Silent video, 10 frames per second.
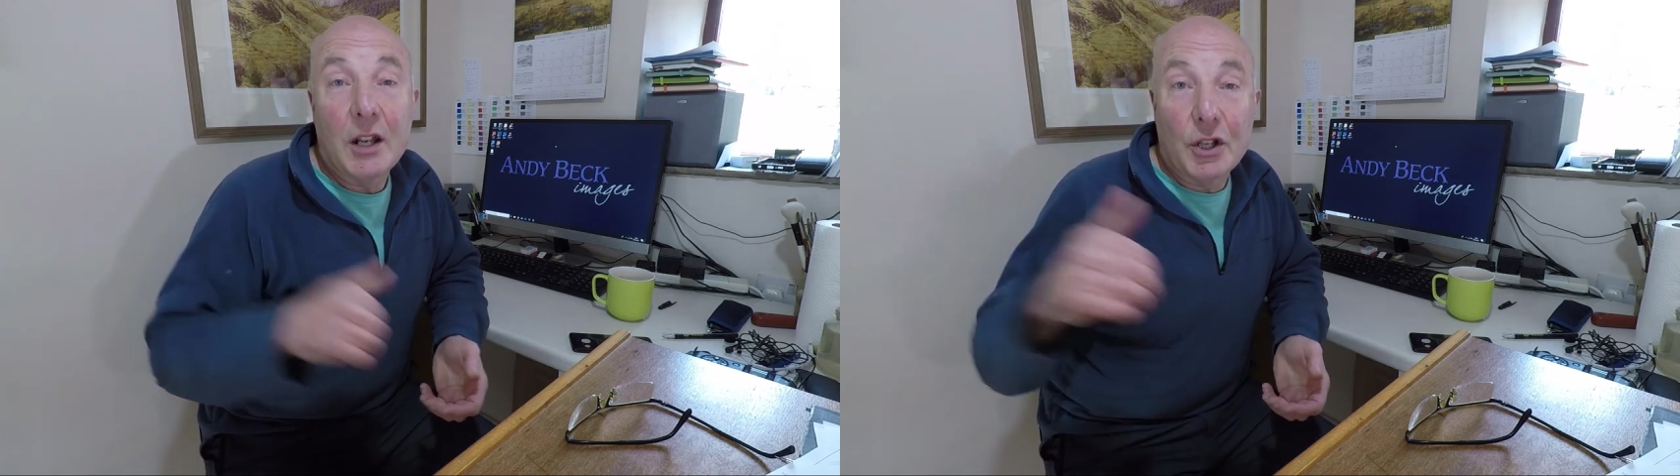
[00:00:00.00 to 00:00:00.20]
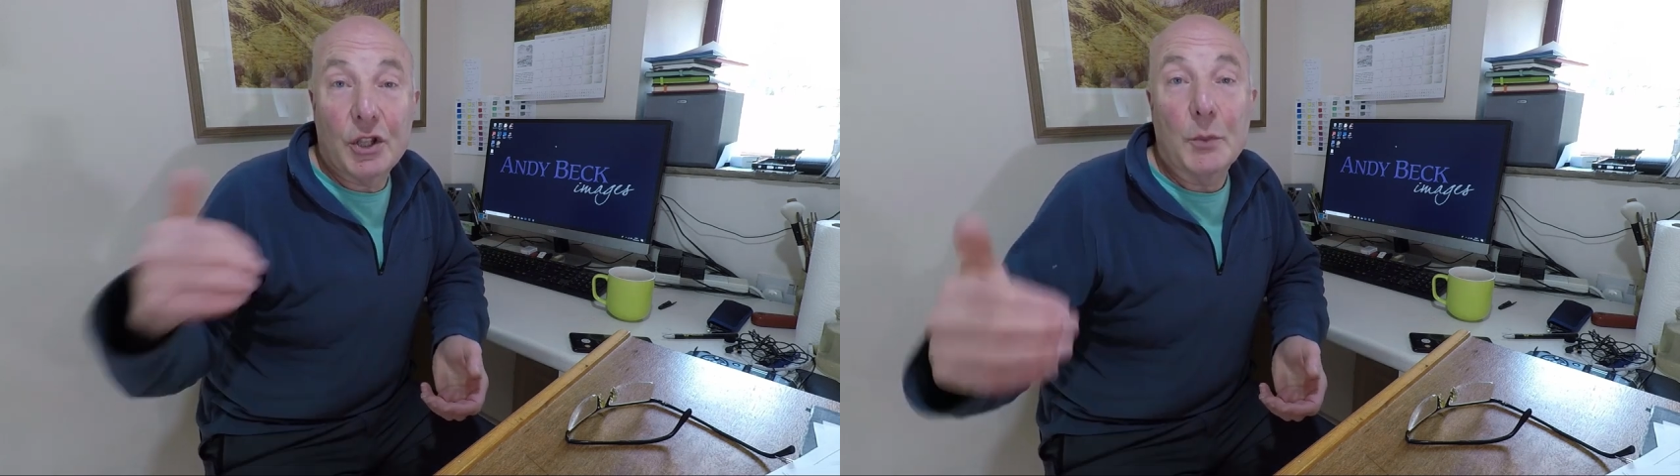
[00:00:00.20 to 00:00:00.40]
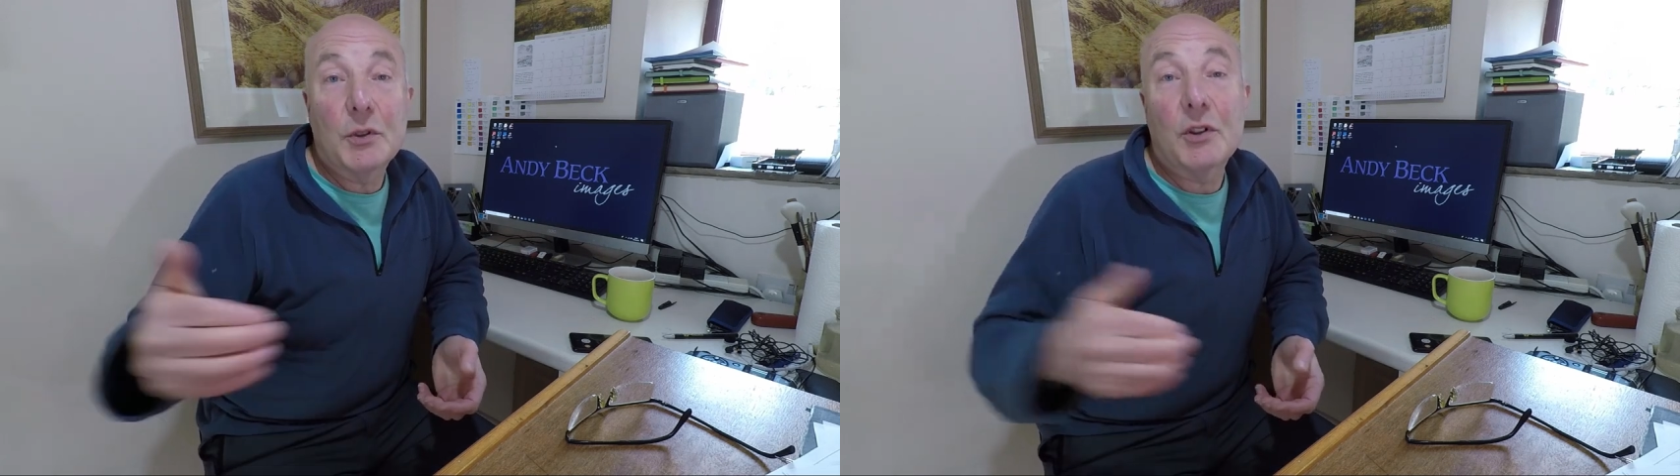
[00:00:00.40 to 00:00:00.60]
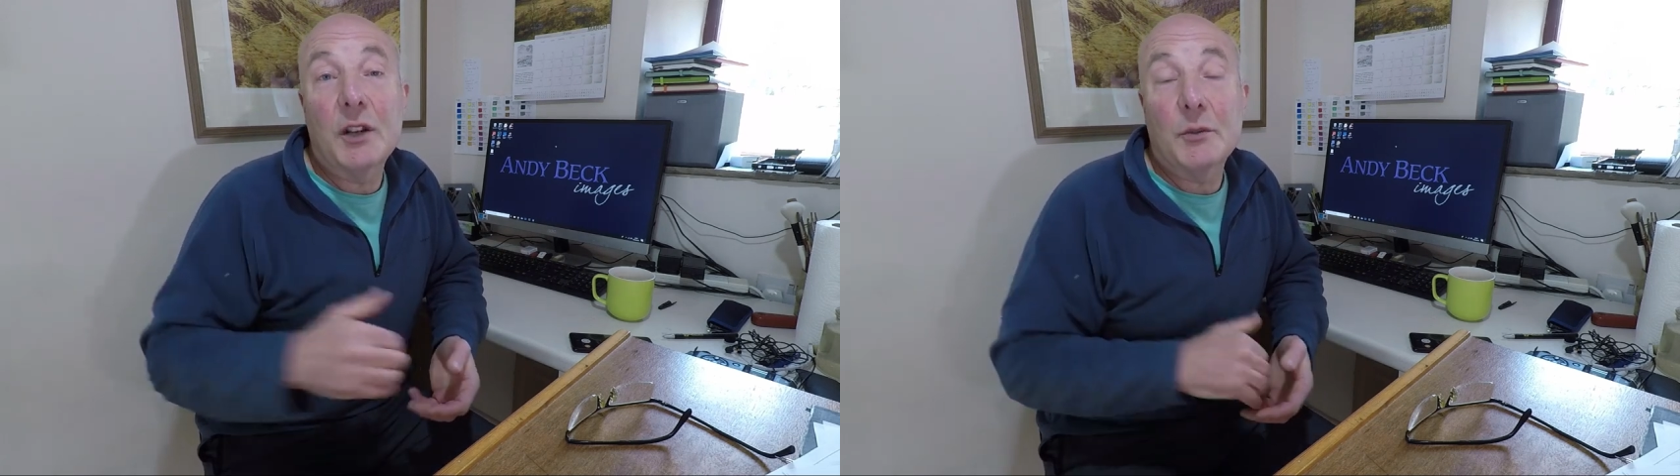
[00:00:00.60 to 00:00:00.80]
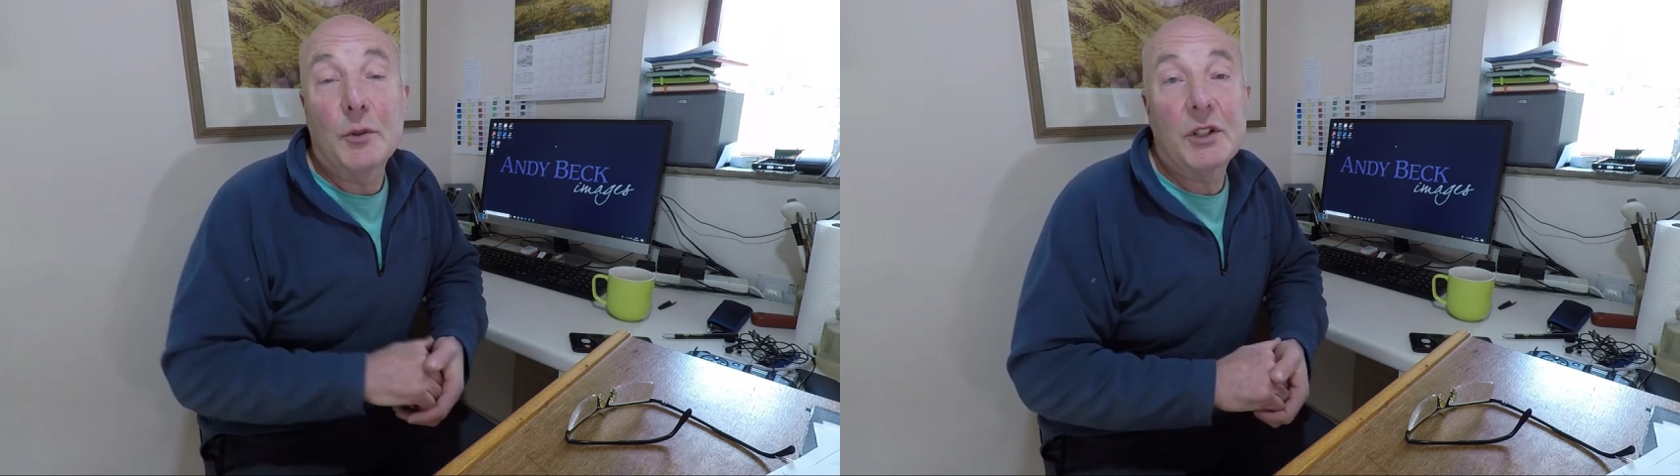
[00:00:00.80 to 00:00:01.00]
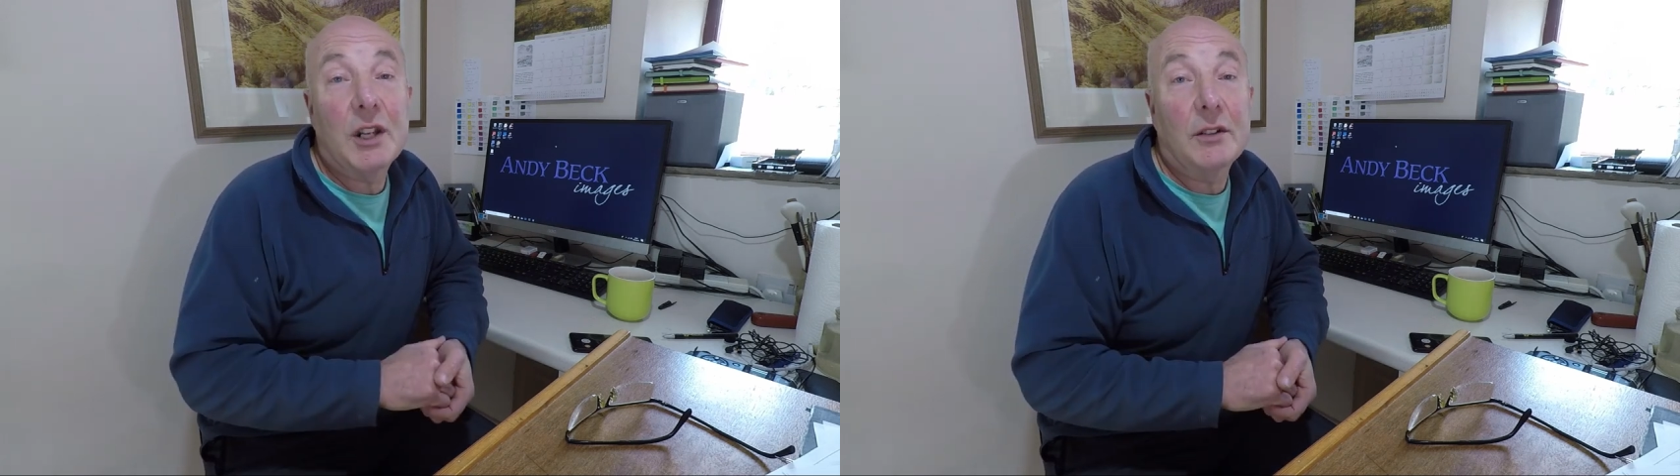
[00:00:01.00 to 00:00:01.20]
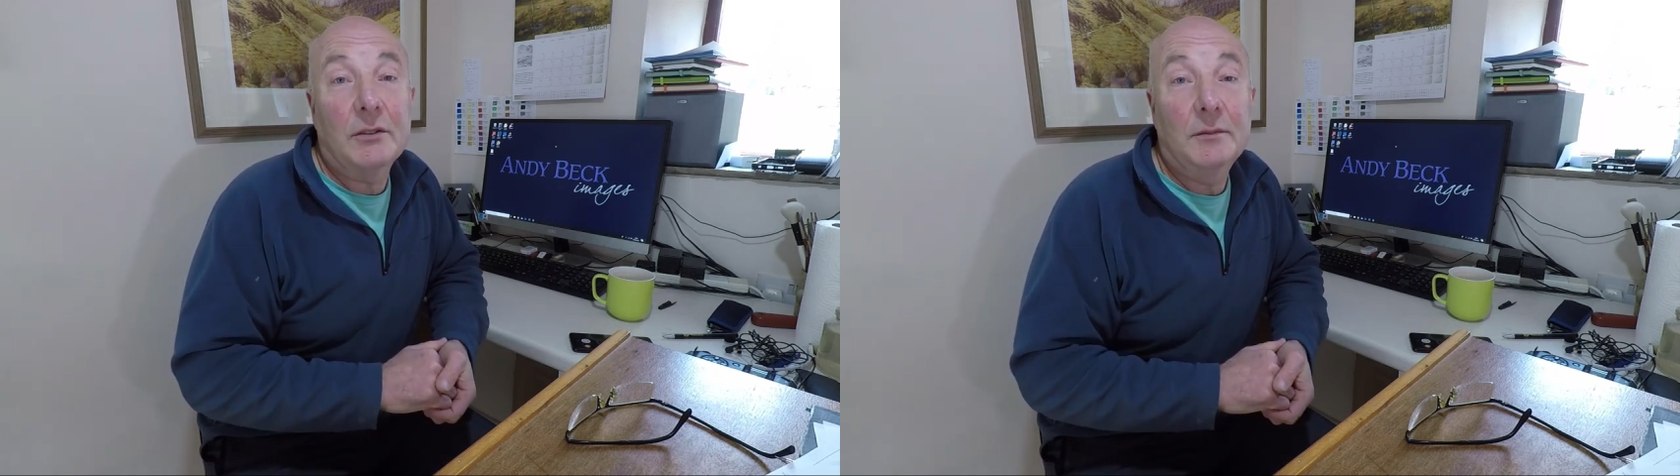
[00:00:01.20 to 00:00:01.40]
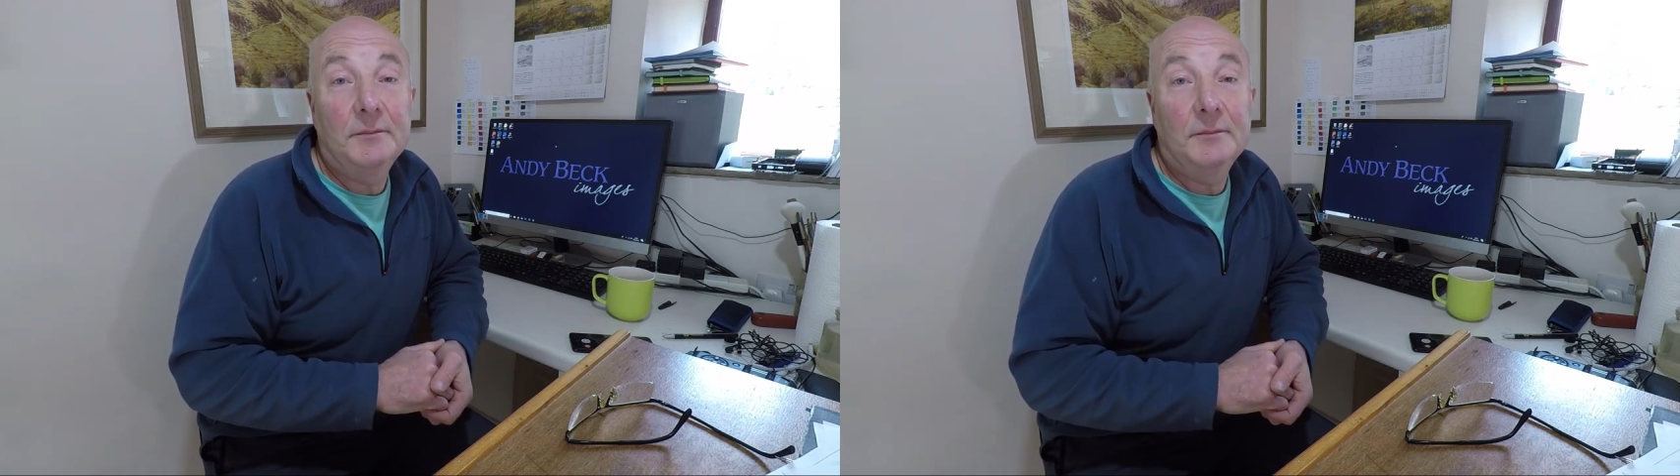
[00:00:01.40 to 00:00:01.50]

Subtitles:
subscribe to my channel.